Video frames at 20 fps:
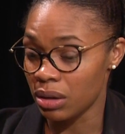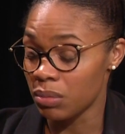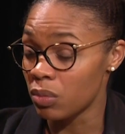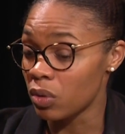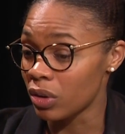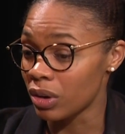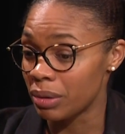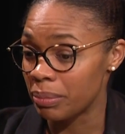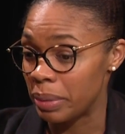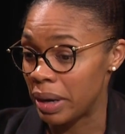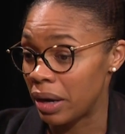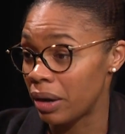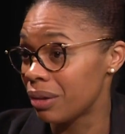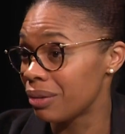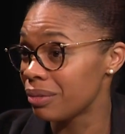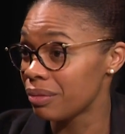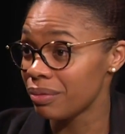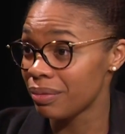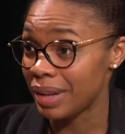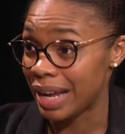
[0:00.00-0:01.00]
more
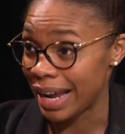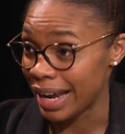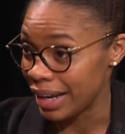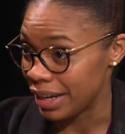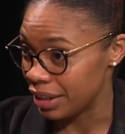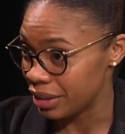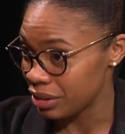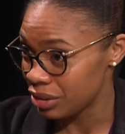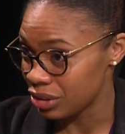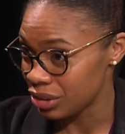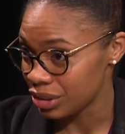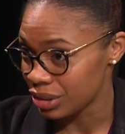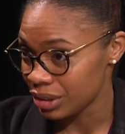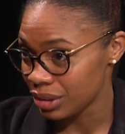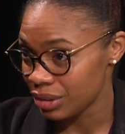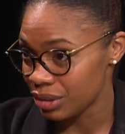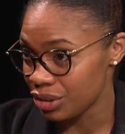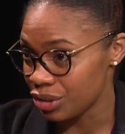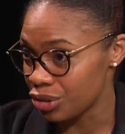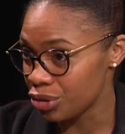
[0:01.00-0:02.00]
about age.
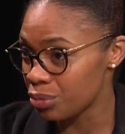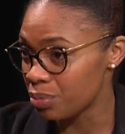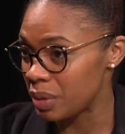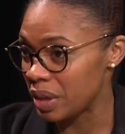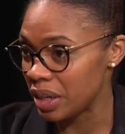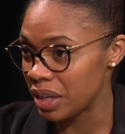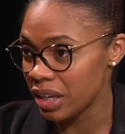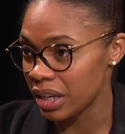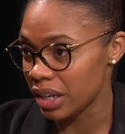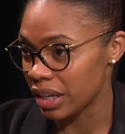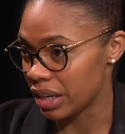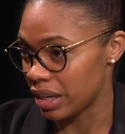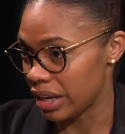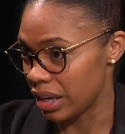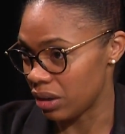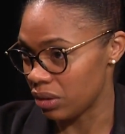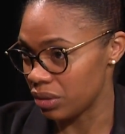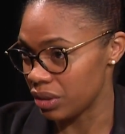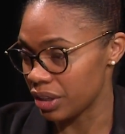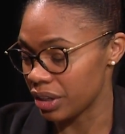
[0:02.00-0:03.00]
You being an
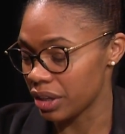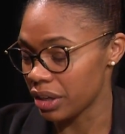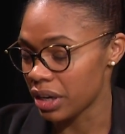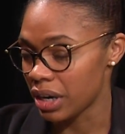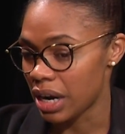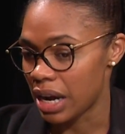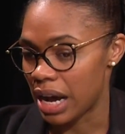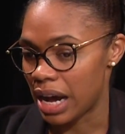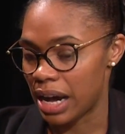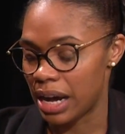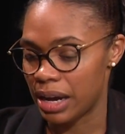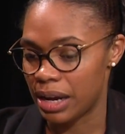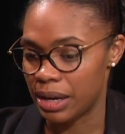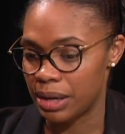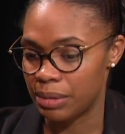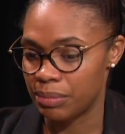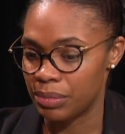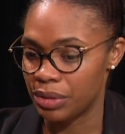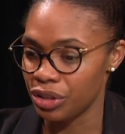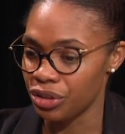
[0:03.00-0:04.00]
elder.
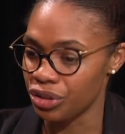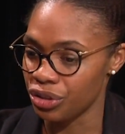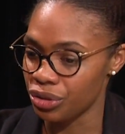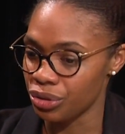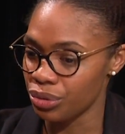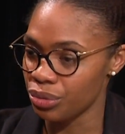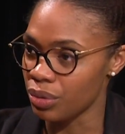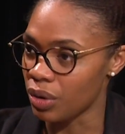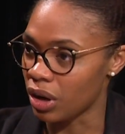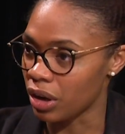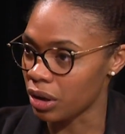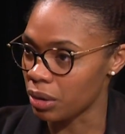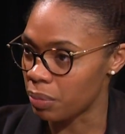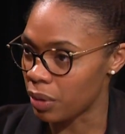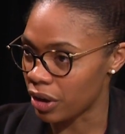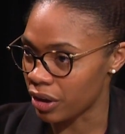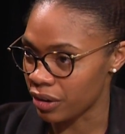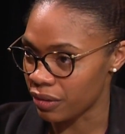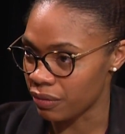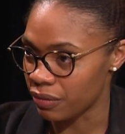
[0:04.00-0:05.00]
You are
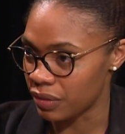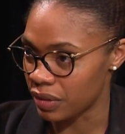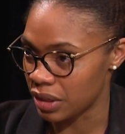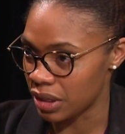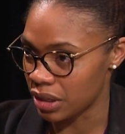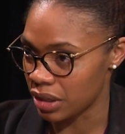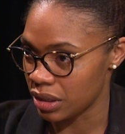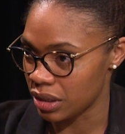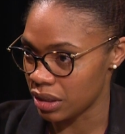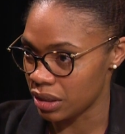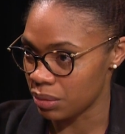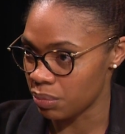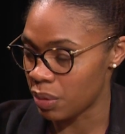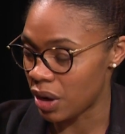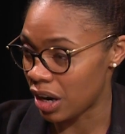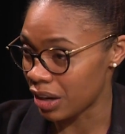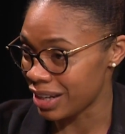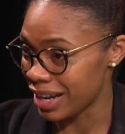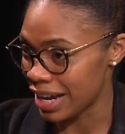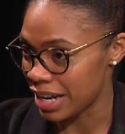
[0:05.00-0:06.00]
part of the
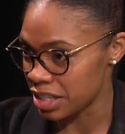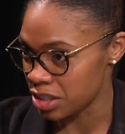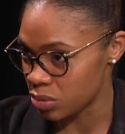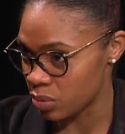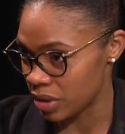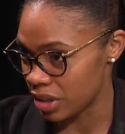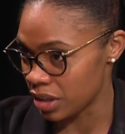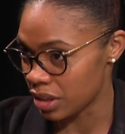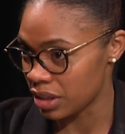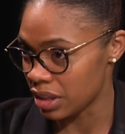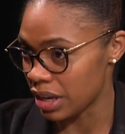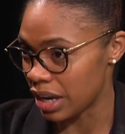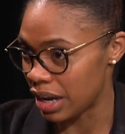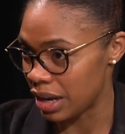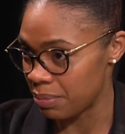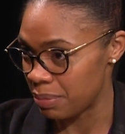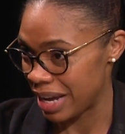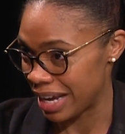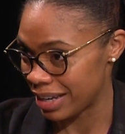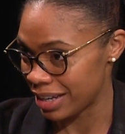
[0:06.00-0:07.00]
podcast with
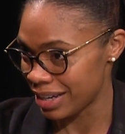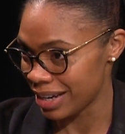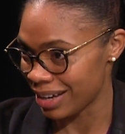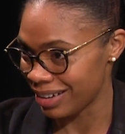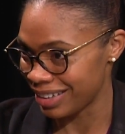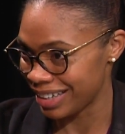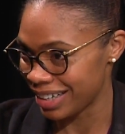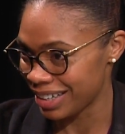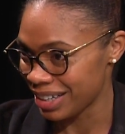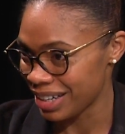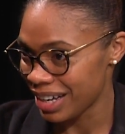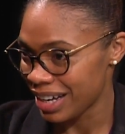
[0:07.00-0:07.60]
Peggy Kelly.